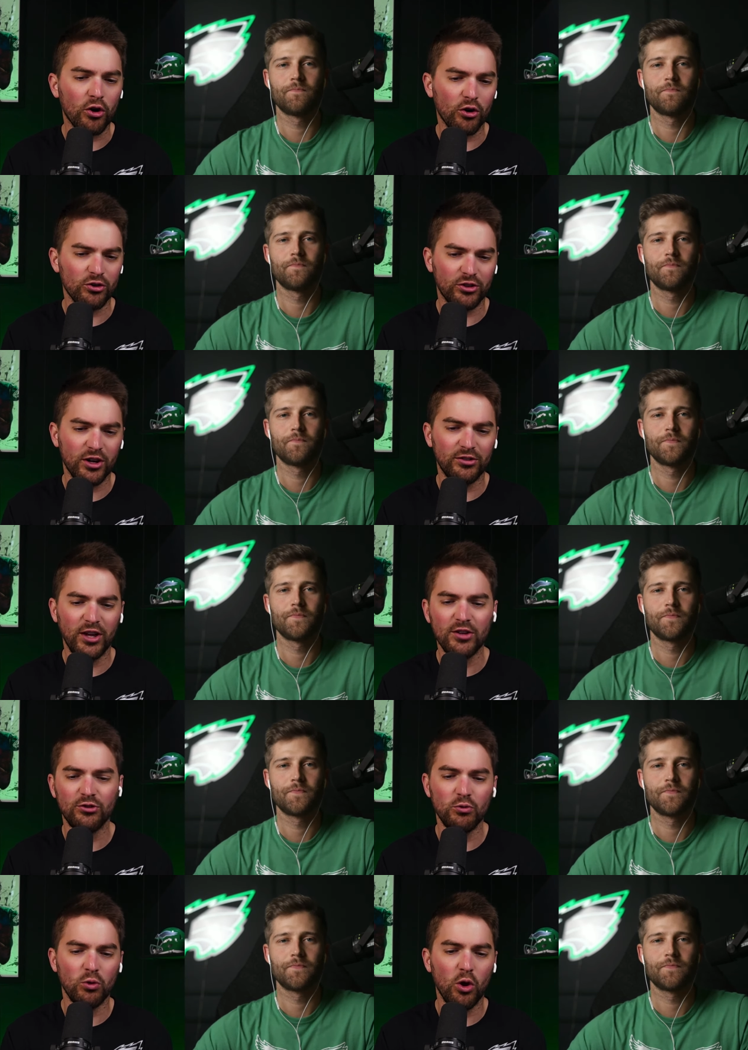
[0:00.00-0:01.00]
Speaker 1: or it's going to
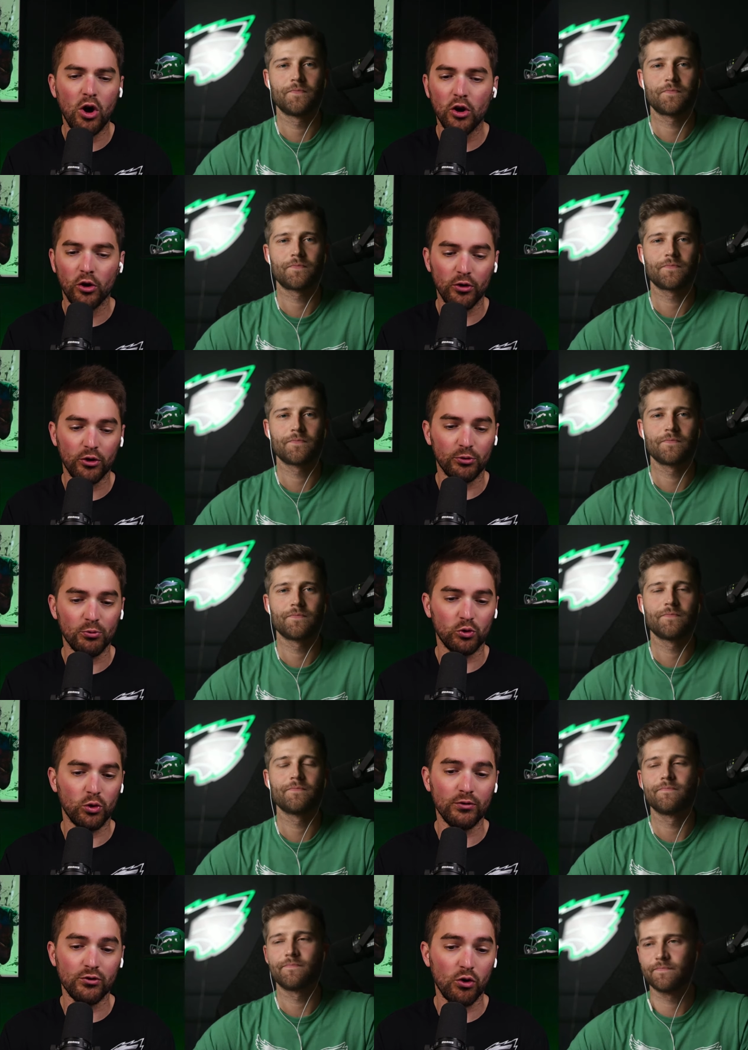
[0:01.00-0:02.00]
take too long or there's some
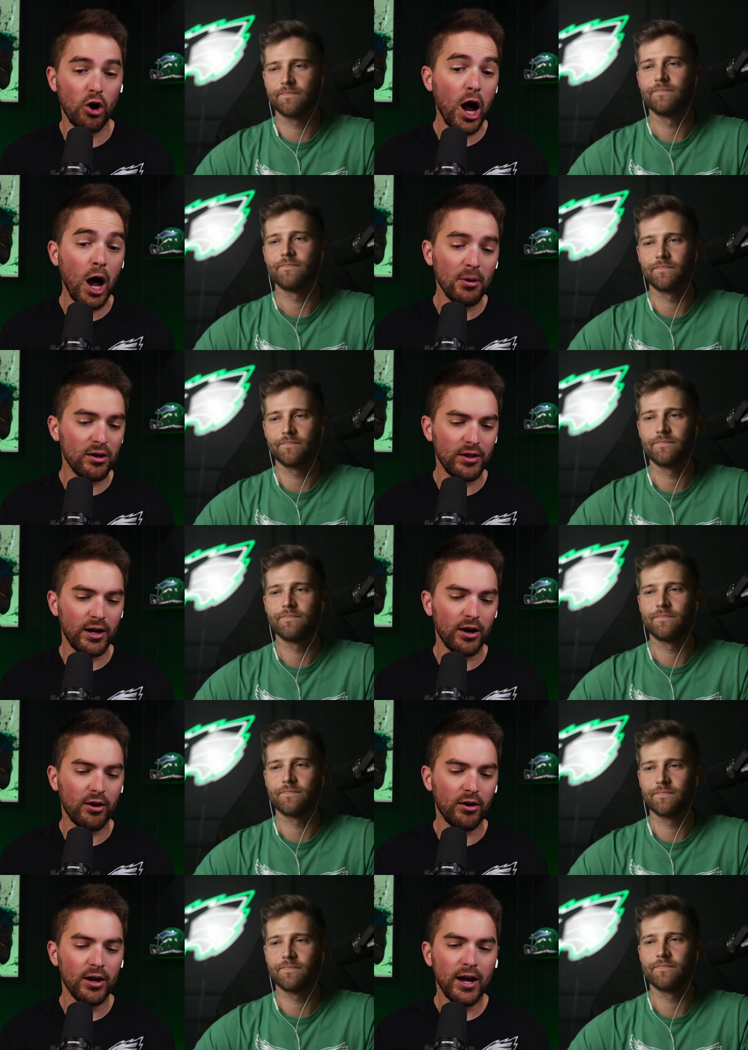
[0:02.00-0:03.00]
sort of drama
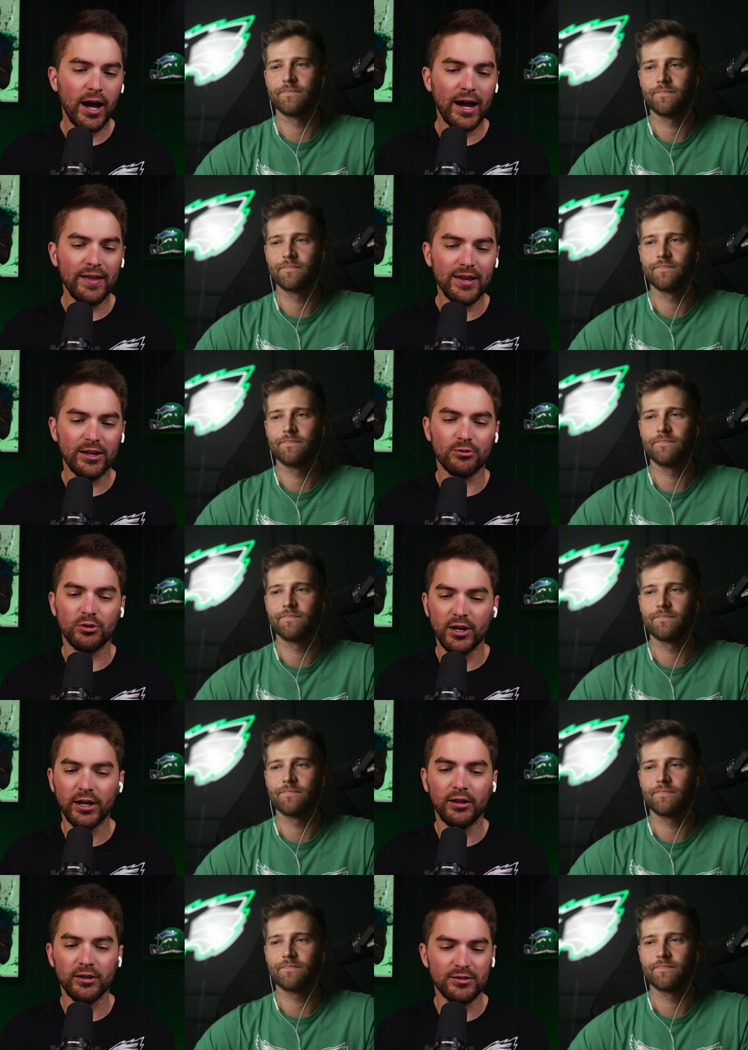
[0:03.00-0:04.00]
there, I think is
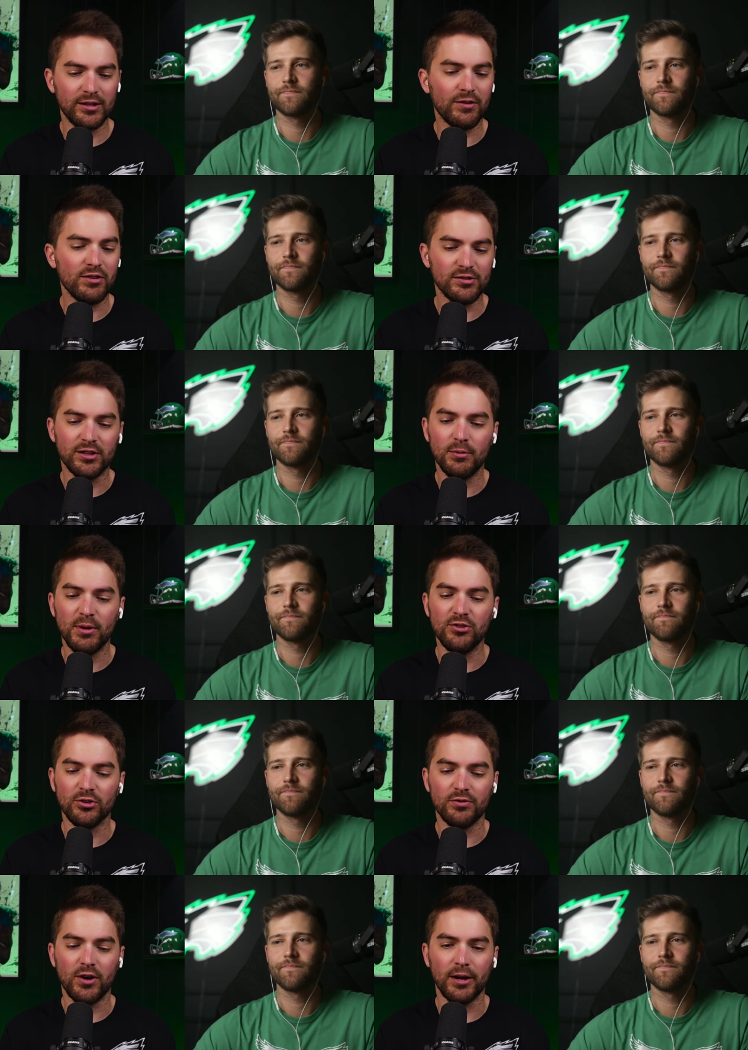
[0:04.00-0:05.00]
ridiculous and everything's going to be
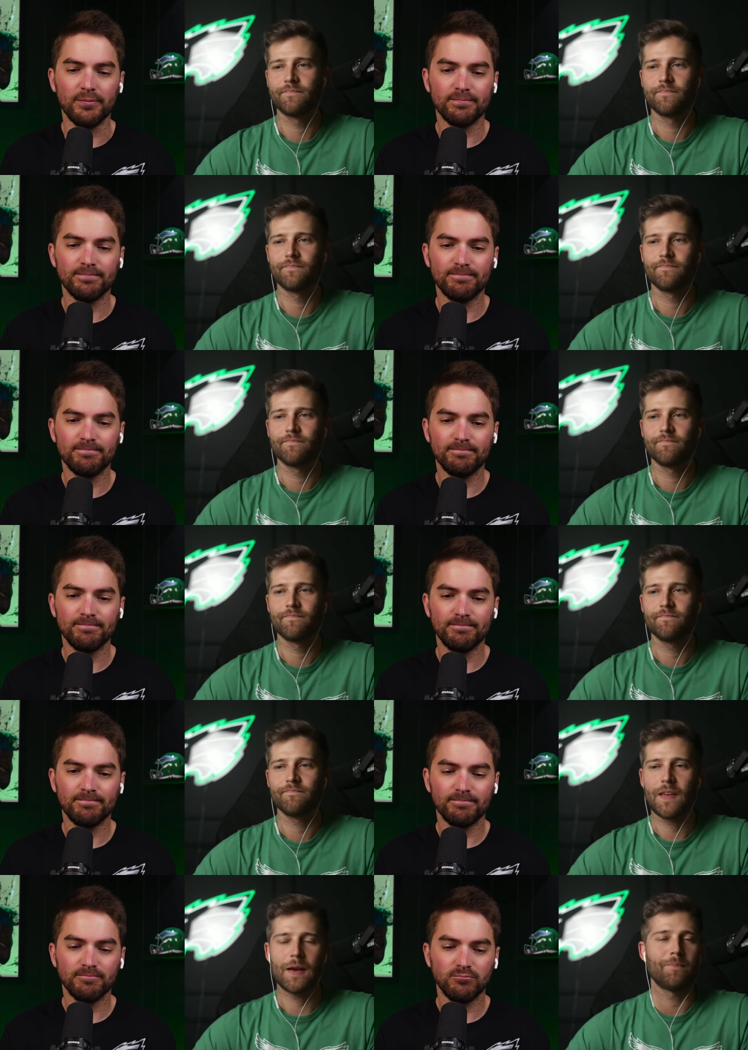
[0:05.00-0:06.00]
just fine.
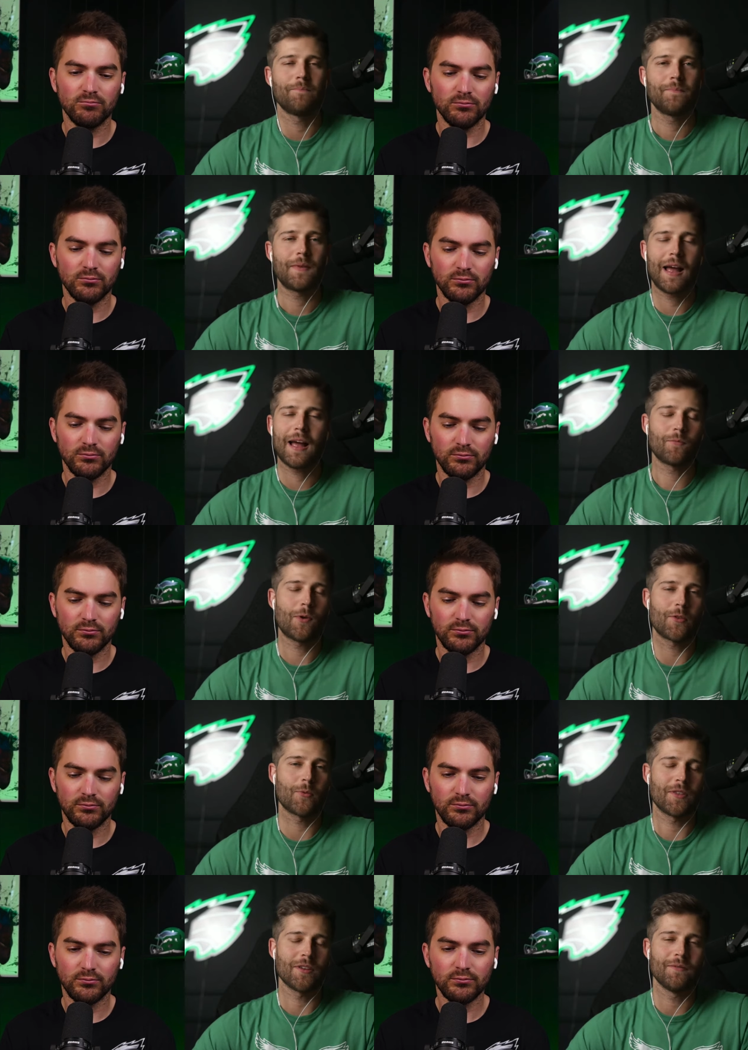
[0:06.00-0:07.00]
Speaker 2: Yeah, I, am right there
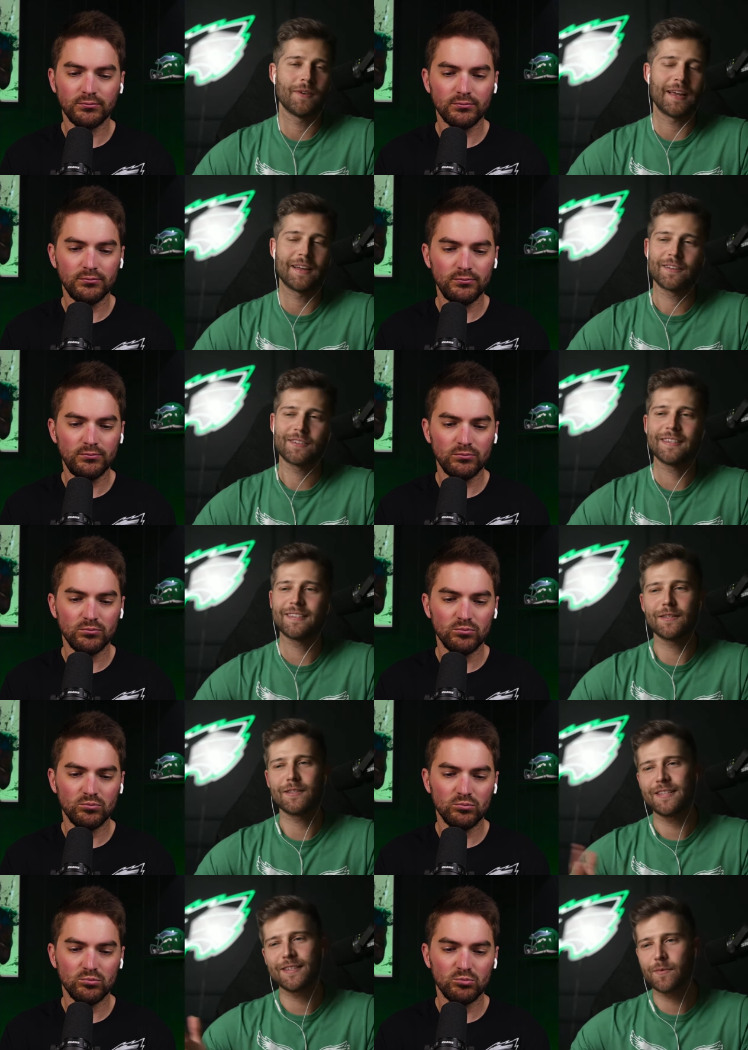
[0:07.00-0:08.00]
with you. Again, I see
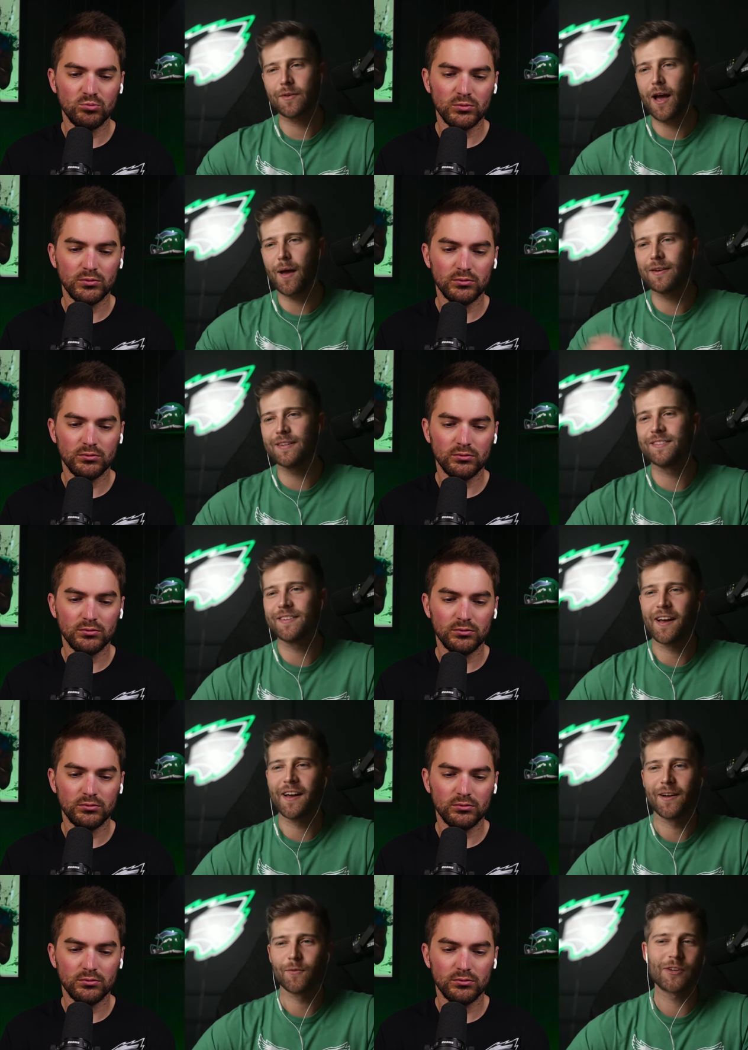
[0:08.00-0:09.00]
see some of the comments.
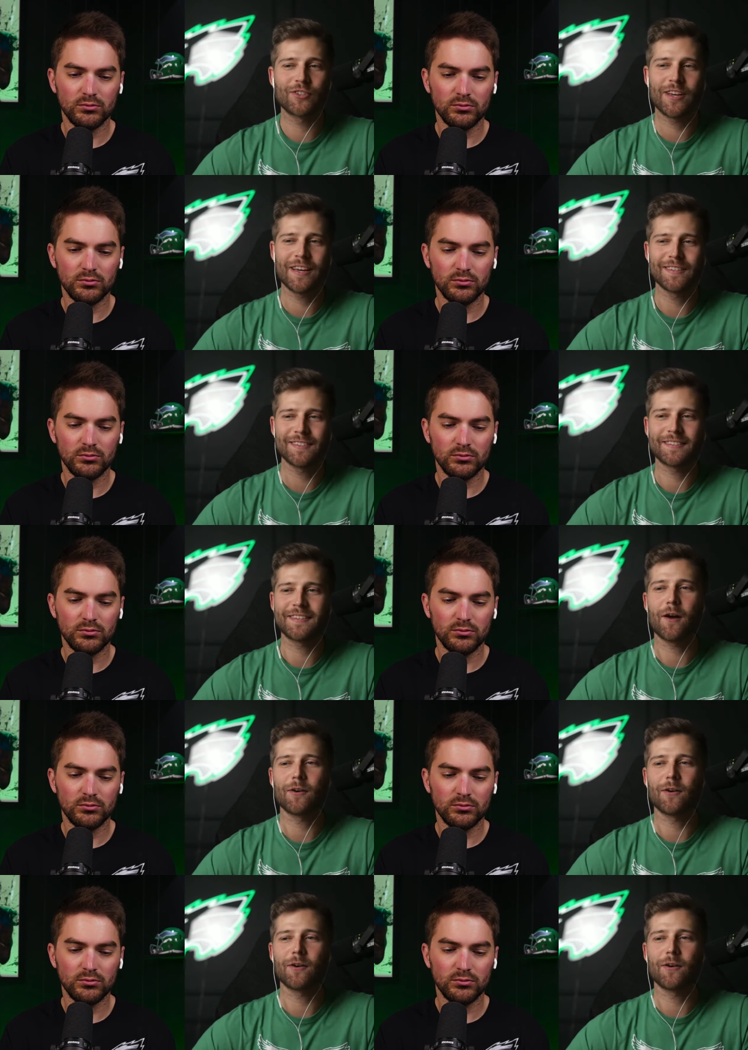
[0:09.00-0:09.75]
Uh, Rich King says how he's